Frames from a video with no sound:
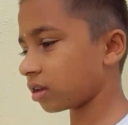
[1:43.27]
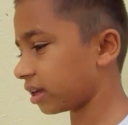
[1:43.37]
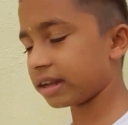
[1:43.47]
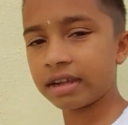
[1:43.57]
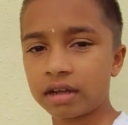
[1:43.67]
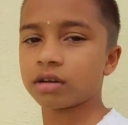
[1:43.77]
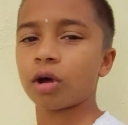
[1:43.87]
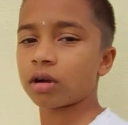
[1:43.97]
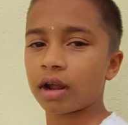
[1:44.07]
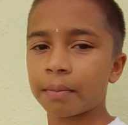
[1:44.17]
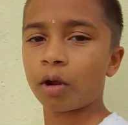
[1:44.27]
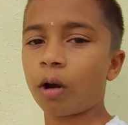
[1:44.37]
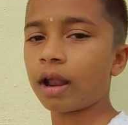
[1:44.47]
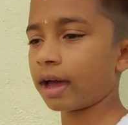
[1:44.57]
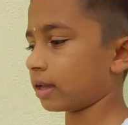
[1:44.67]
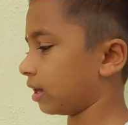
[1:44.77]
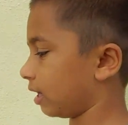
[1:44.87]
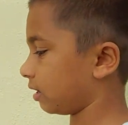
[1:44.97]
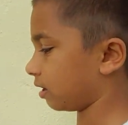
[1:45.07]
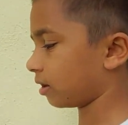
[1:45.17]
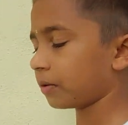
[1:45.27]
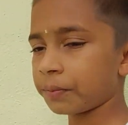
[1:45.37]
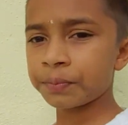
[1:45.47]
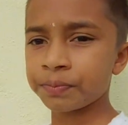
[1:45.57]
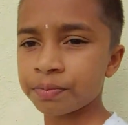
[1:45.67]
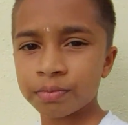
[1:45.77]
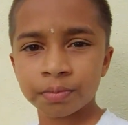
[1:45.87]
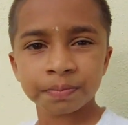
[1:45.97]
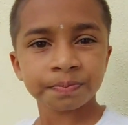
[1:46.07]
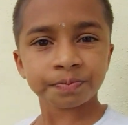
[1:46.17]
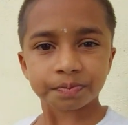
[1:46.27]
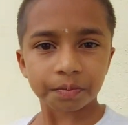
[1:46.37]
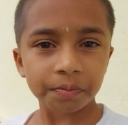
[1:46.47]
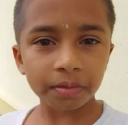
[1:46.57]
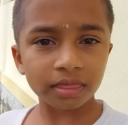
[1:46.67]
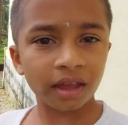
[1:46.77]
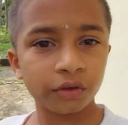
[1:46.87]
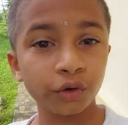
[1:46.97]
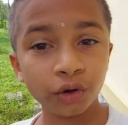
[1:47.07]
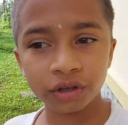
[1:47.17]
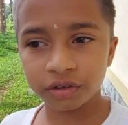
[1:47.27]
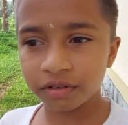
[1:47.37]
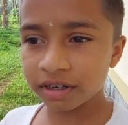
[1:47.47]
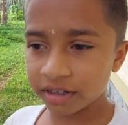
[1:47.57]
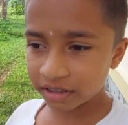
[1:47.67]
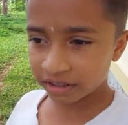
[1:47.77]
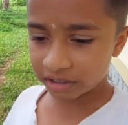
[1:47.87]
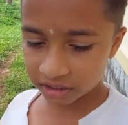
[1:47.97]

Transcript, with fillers: Hell yeah, not. I'm not lying. Hell yeah. You know, even uh,